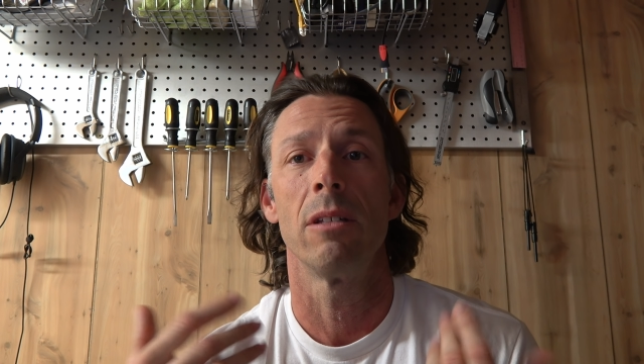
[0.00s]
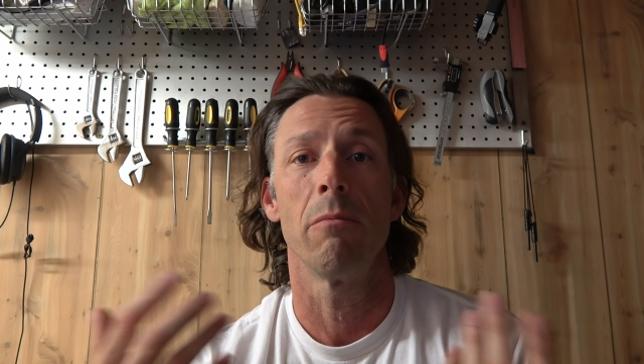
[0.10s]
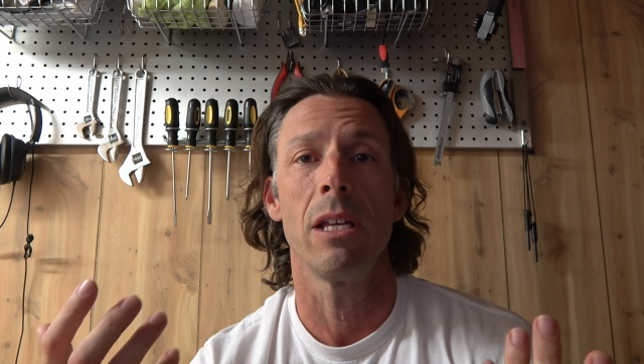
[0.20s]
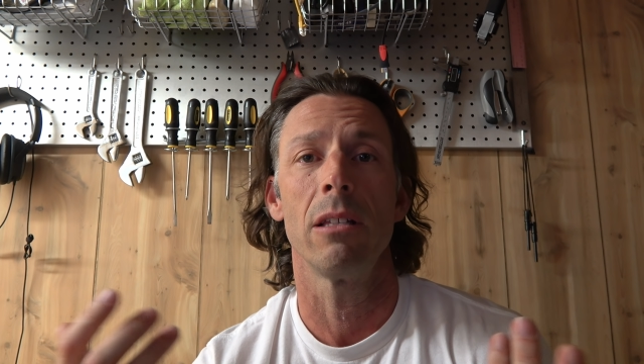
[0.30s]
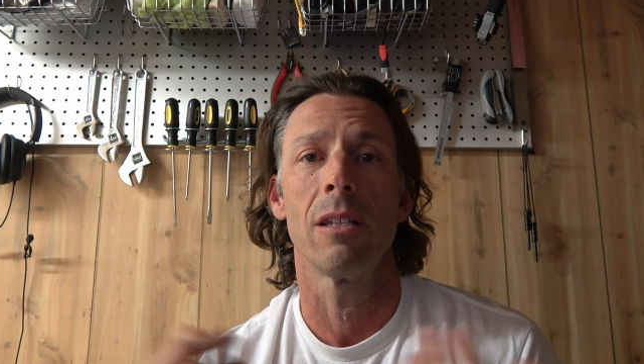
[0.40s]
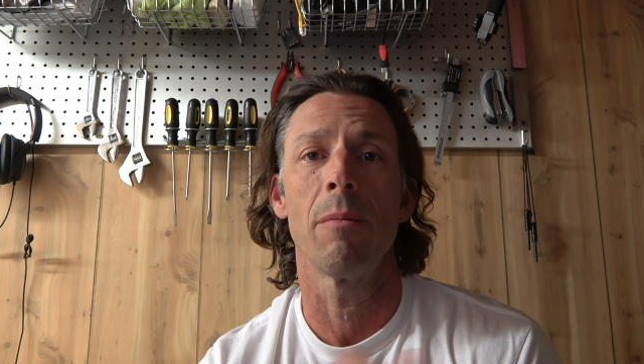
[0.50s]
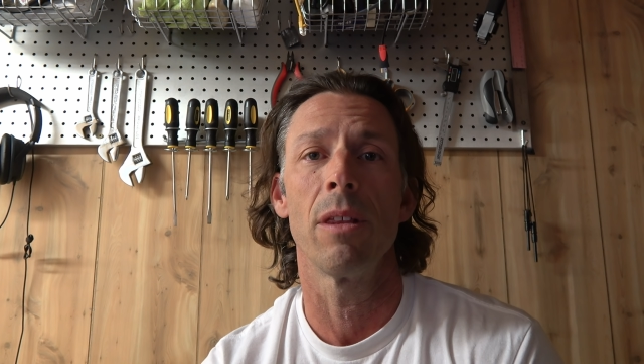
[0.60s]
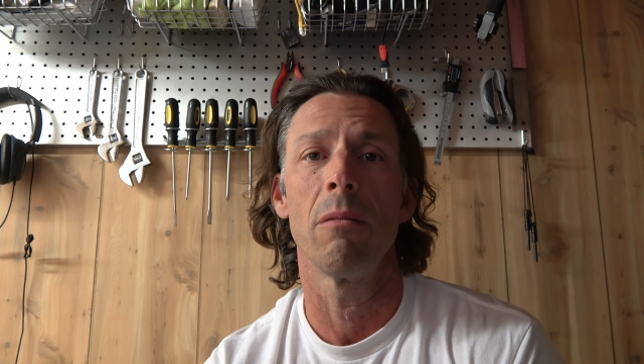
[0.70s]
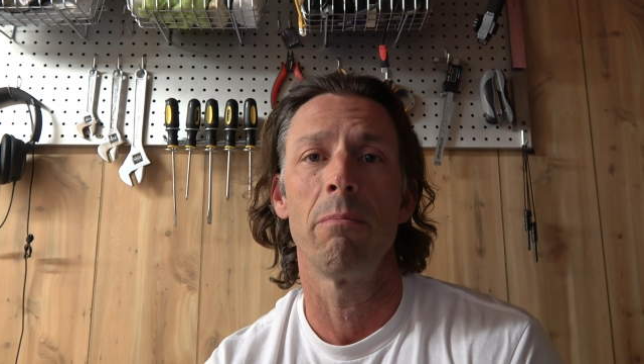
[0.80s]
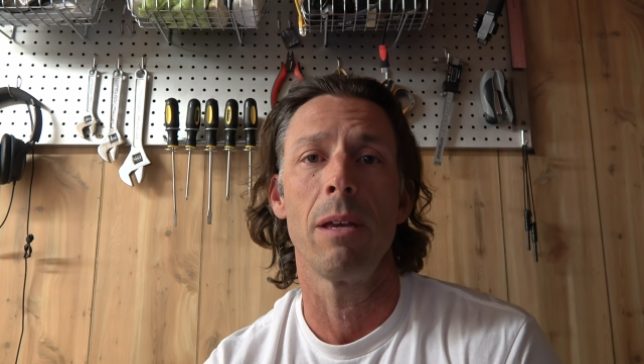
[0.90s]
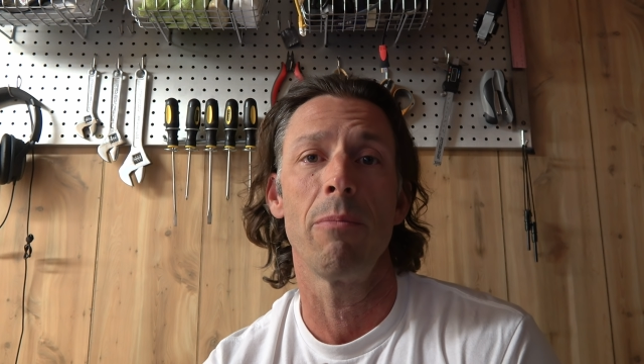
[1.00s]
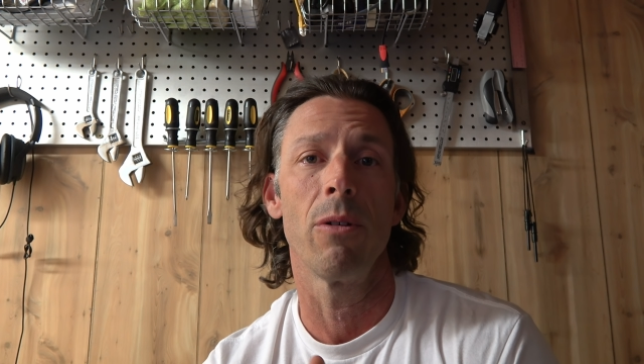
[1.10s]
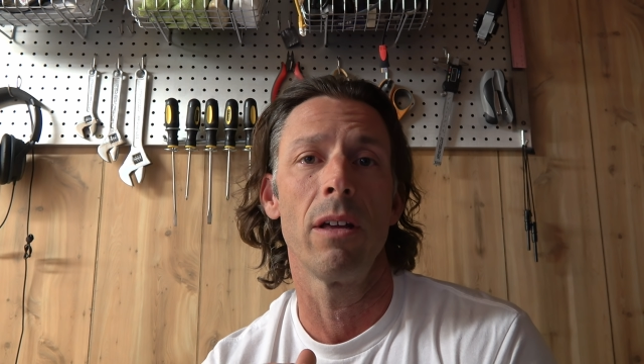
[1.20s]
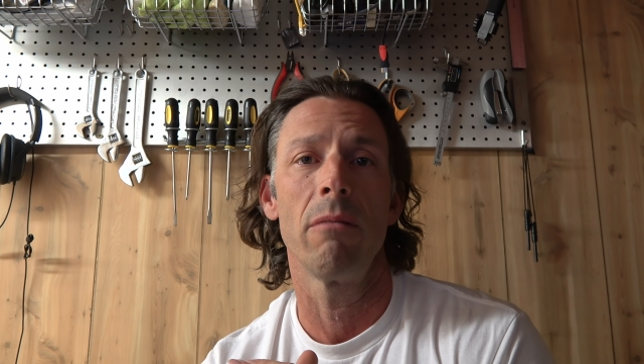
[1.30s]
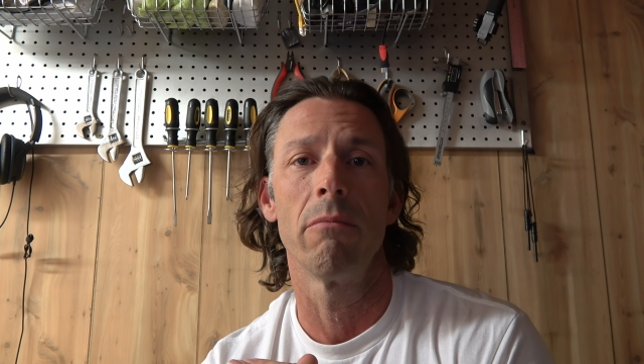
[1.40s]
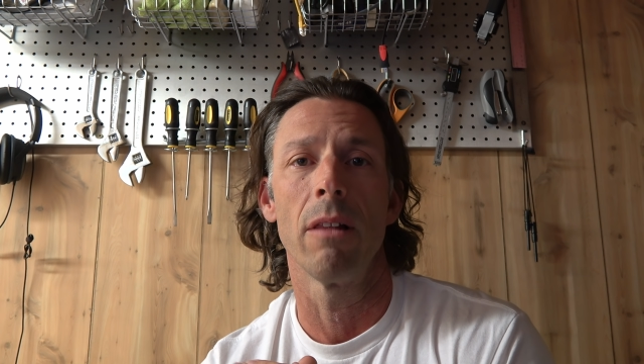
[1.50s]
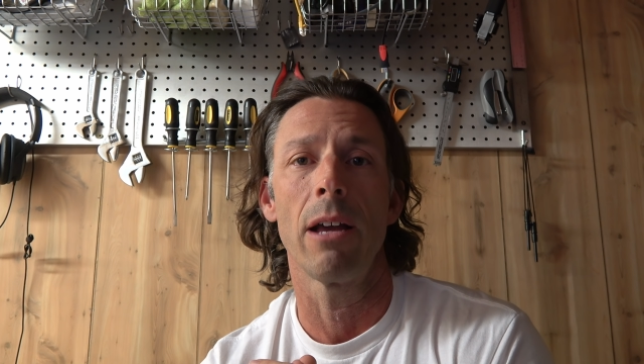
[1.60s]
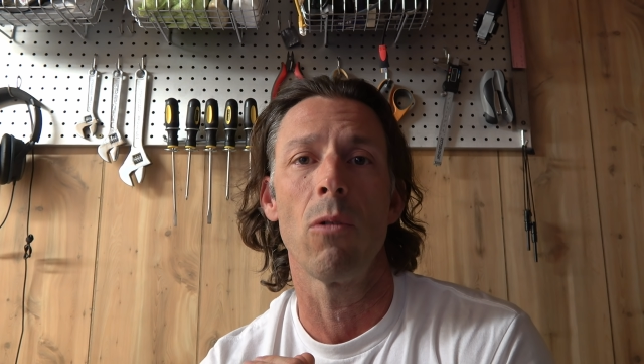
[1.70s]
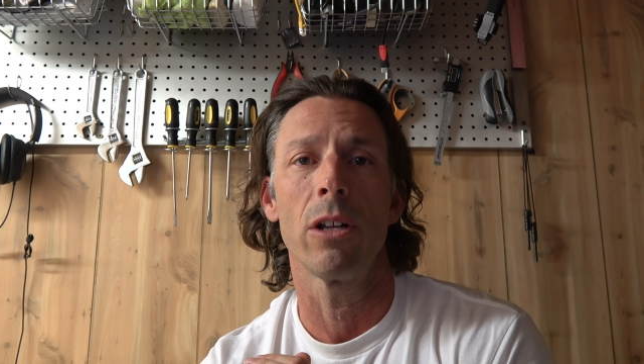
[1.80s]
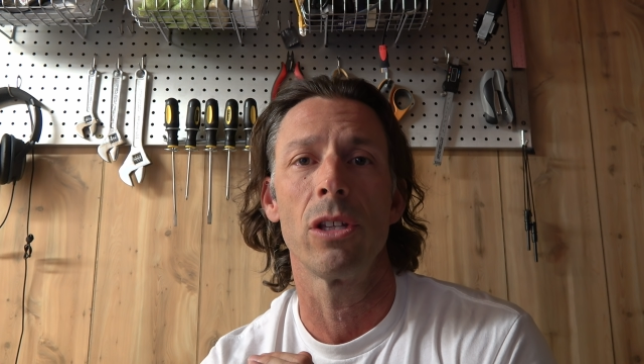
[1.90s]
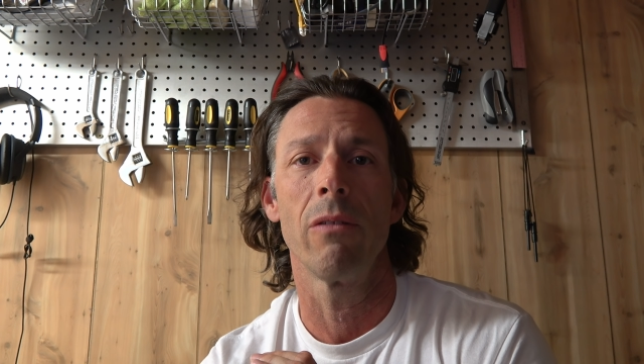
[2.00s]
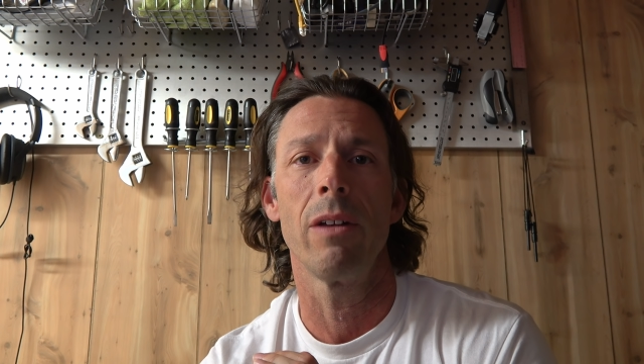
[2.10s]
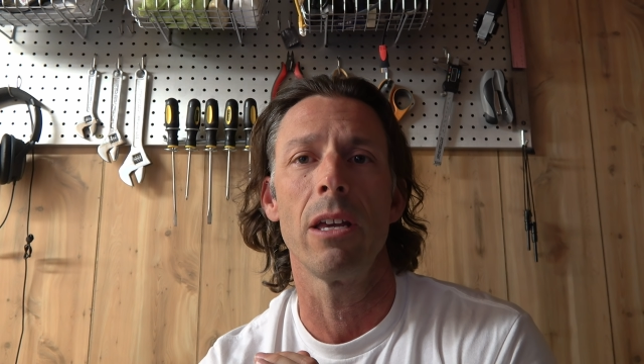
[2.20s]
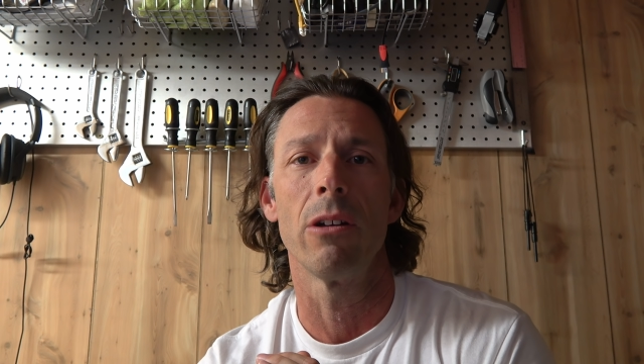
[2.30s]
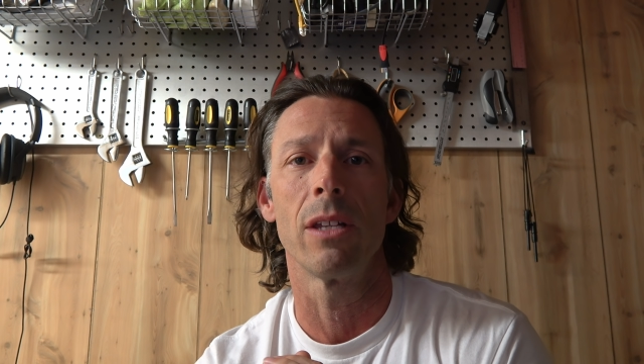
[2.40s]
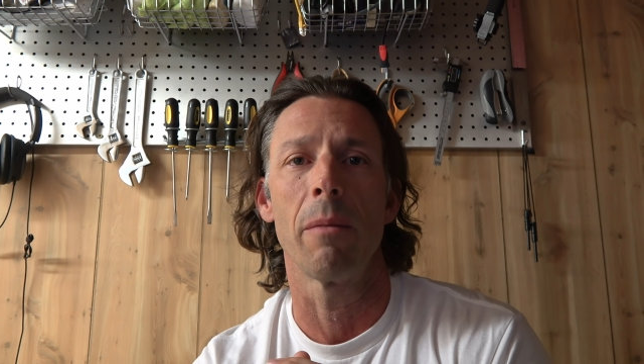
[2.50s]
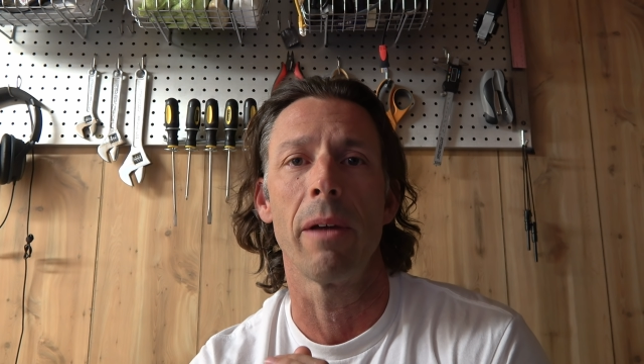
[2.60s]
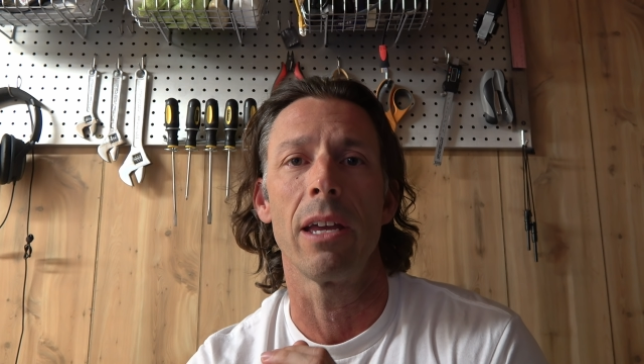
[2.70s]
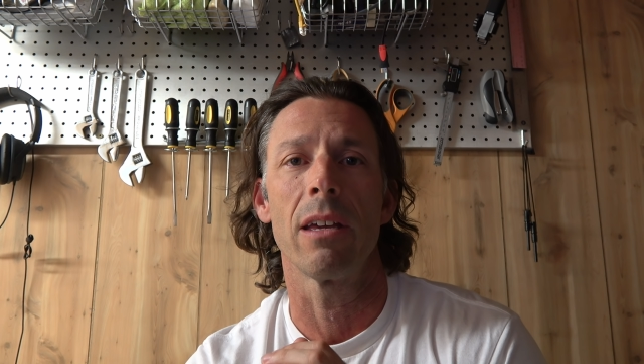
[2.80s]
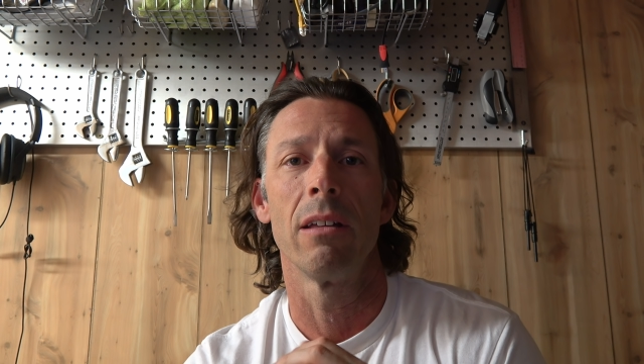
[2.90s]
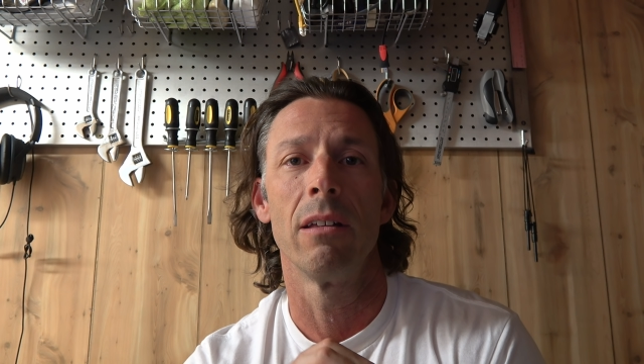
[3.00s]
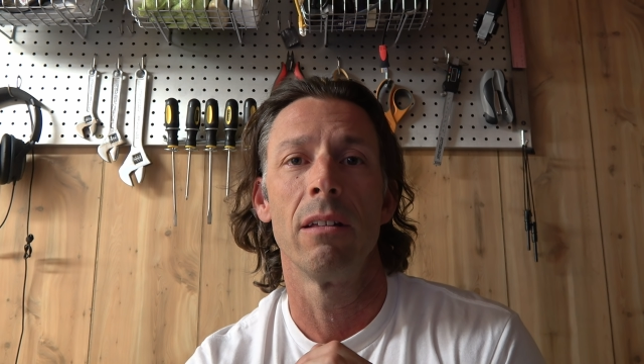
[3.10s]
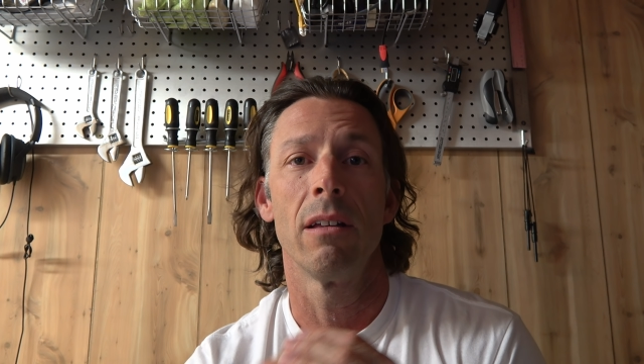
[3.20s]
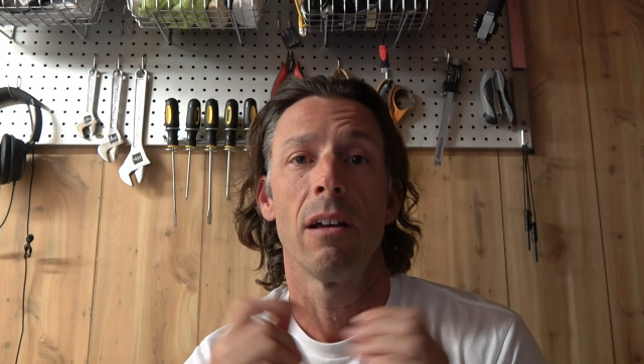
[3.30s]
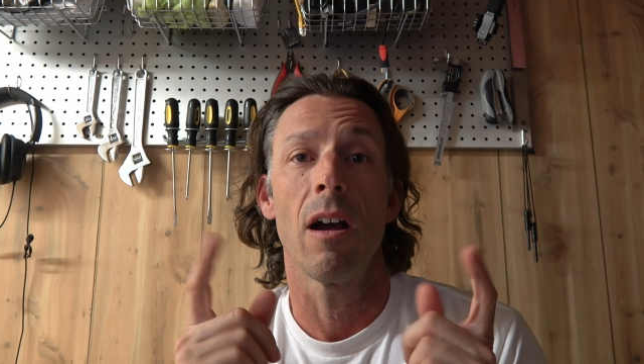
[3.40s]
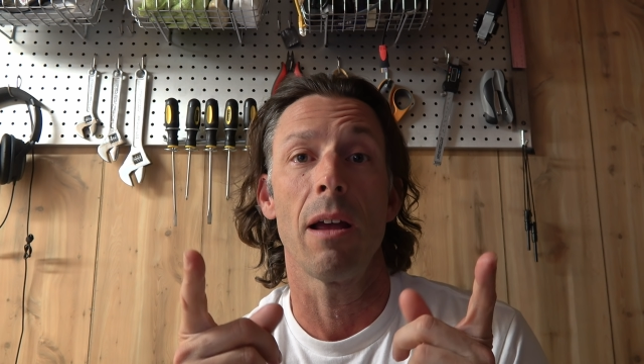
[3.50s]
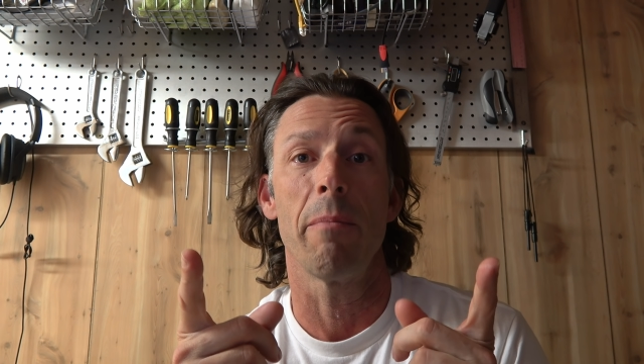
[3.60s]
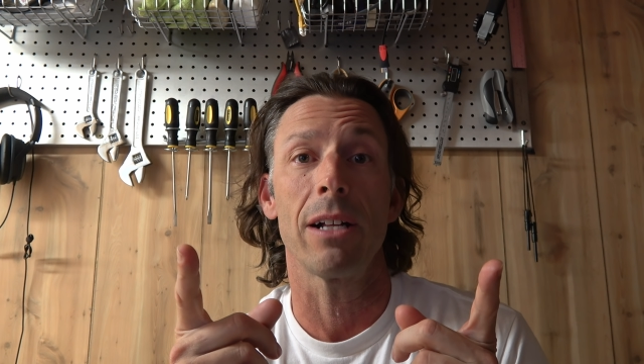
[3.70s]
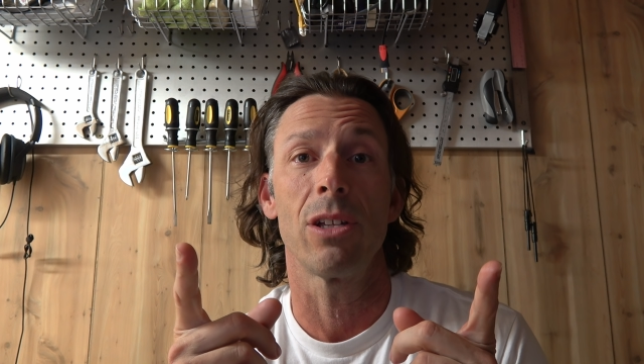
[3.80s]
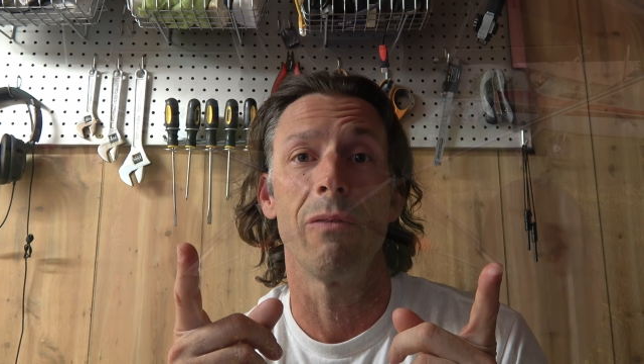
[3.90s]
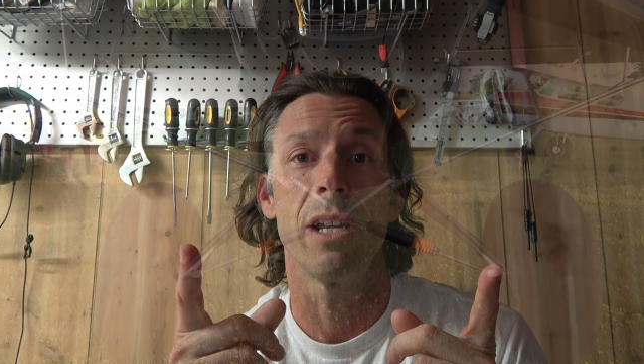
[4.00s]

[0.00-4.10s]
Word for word: to meet some of the people that like watching the videos I make. All right, back to the